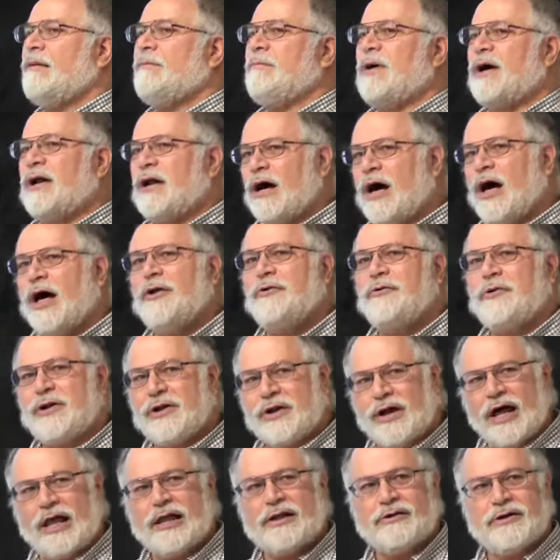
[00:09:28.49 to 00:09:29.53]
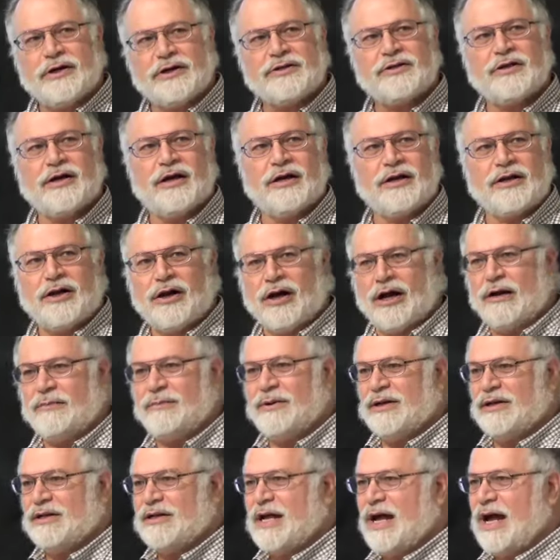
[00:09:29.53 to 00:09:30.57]
but a $100 a ton
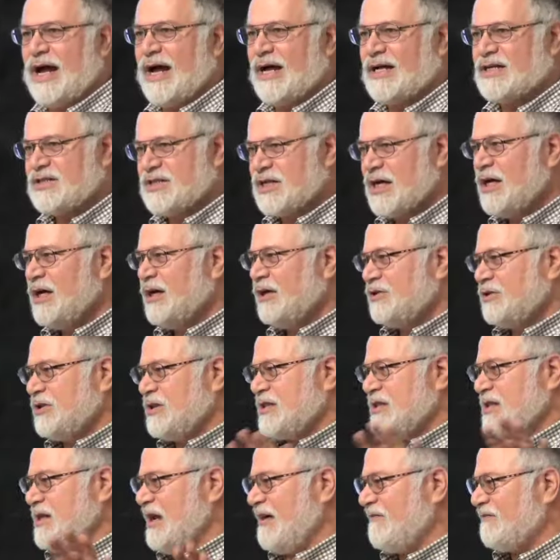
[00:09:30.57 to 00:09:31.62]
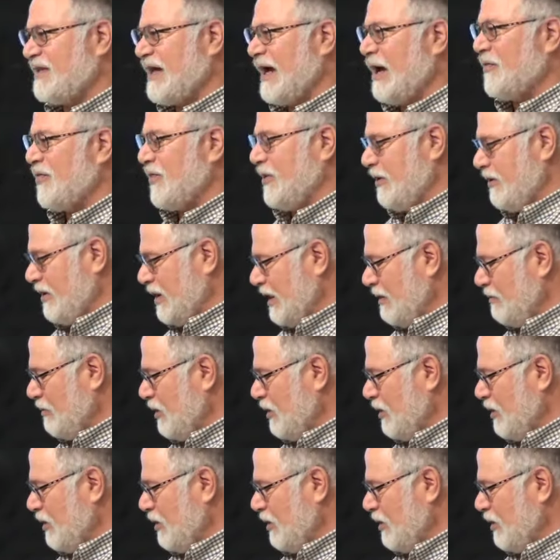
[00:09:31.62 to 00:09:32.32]
carbon tax just left out there in the